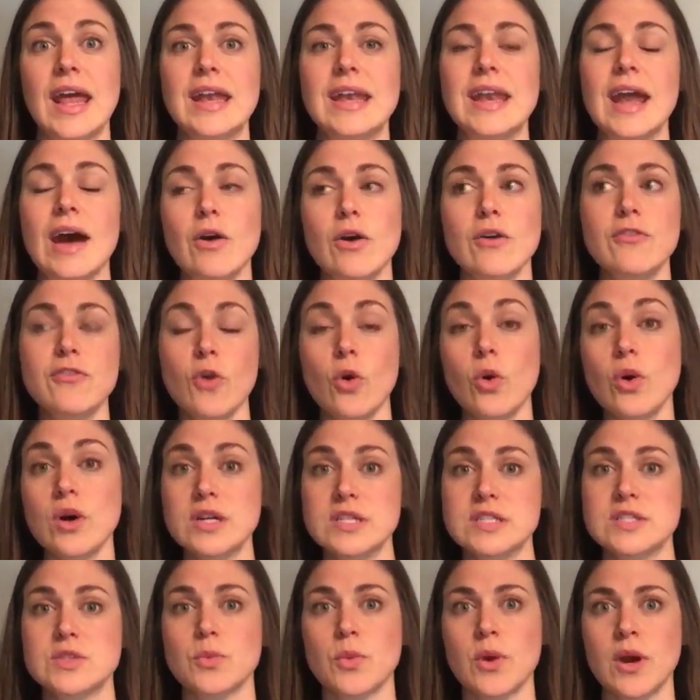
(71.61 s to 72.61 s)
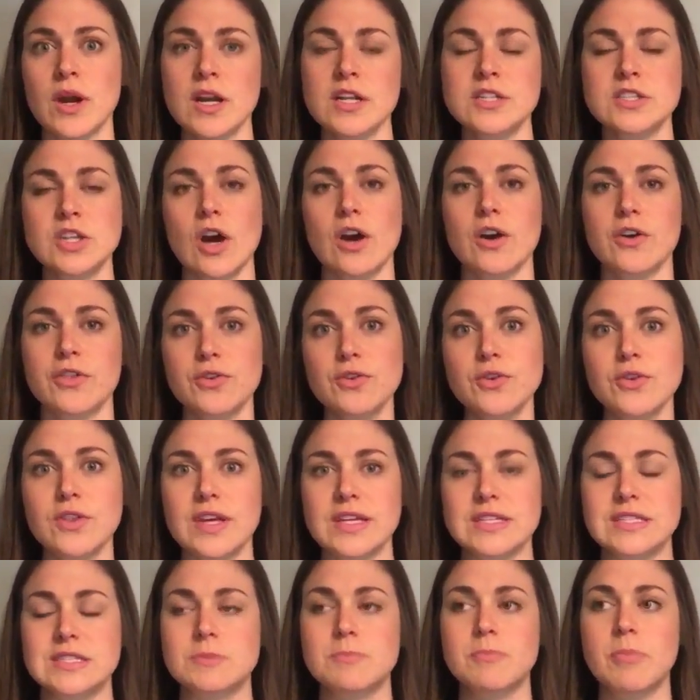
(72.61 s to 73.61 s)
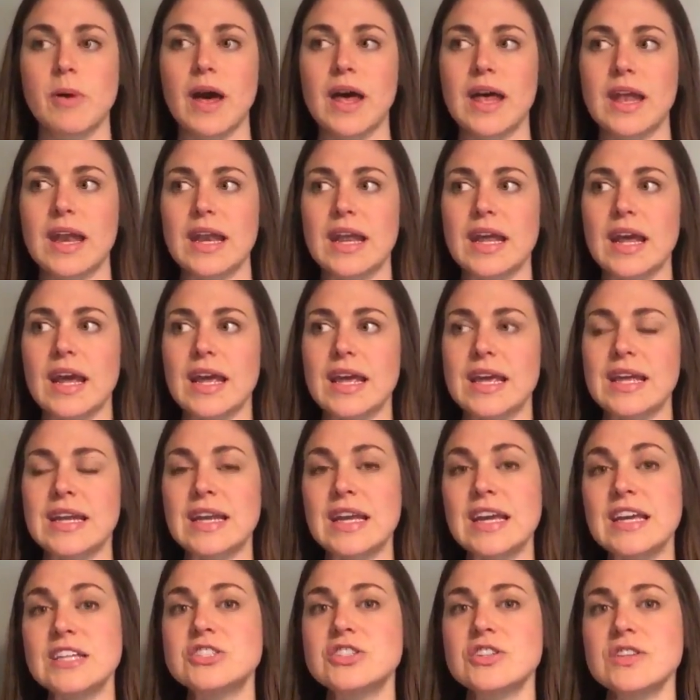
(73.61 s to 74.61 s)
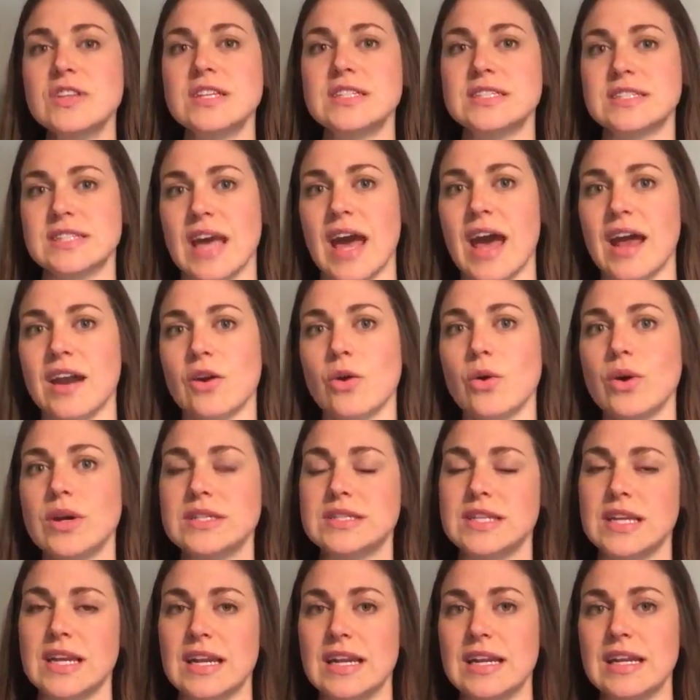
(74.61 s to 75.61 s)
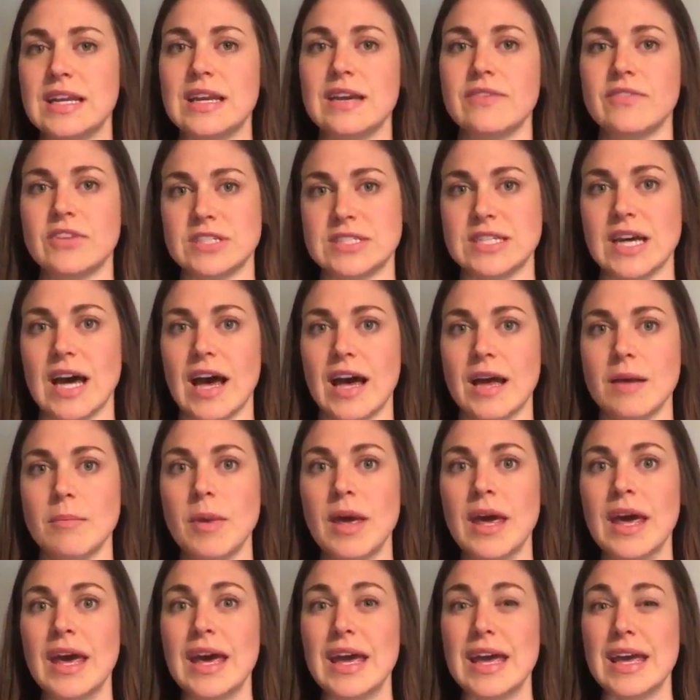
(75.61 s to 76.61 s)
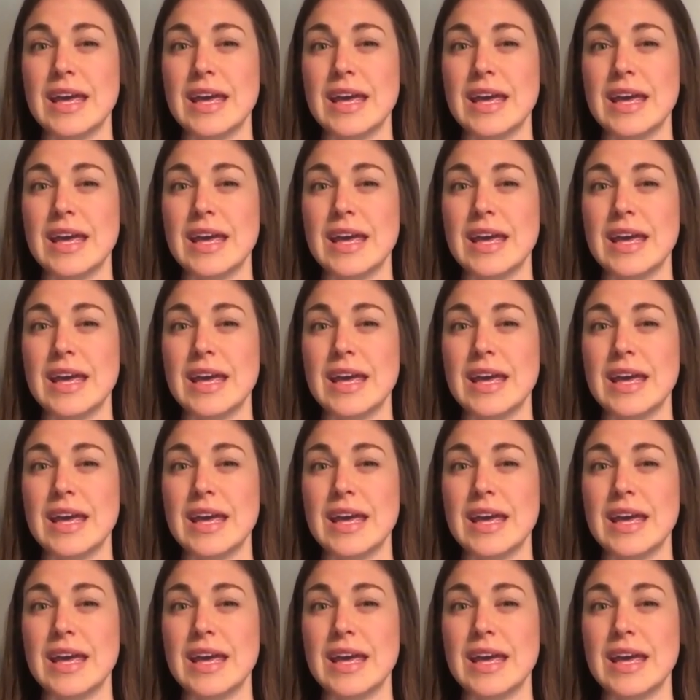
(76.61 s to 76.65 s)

Now, of course, we're going to talk through this, but in each of these categories at any given time,